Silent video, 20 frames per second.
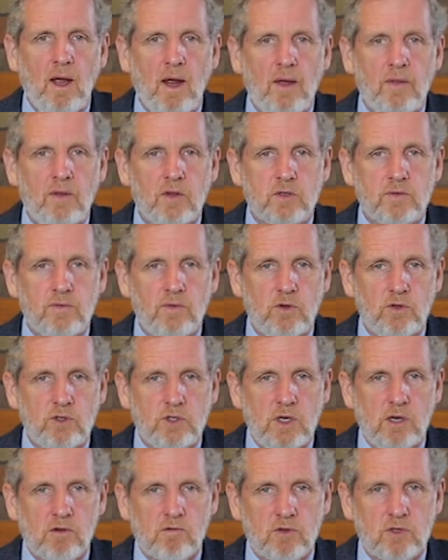And this verse
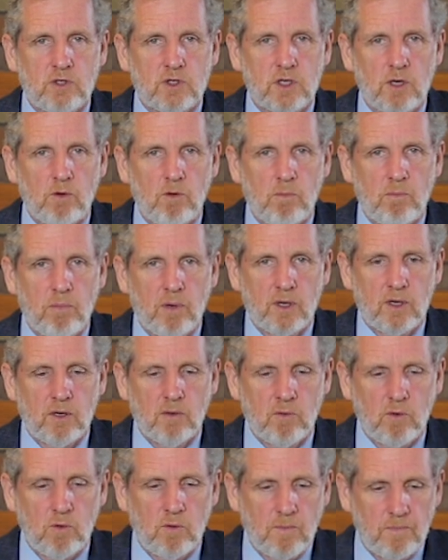here is so
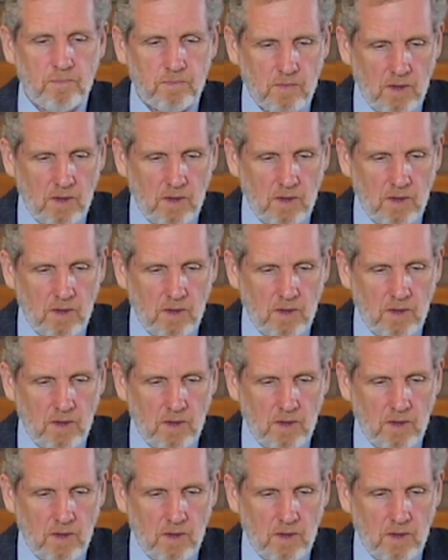applicable.